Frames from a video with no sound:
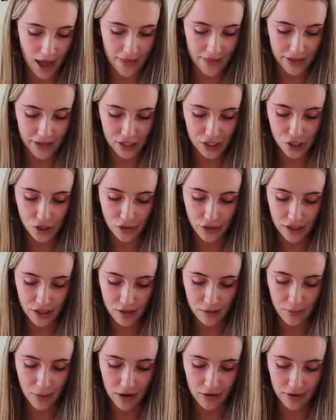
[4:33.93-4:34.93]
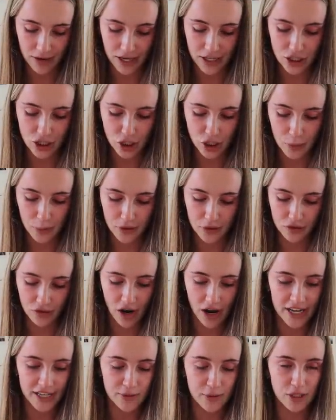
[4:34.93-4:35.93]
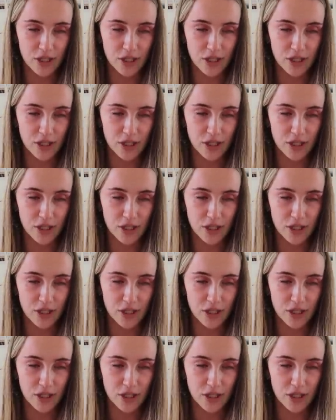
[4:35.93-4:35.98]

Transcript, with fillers: And then strengthen my relationship with Christ,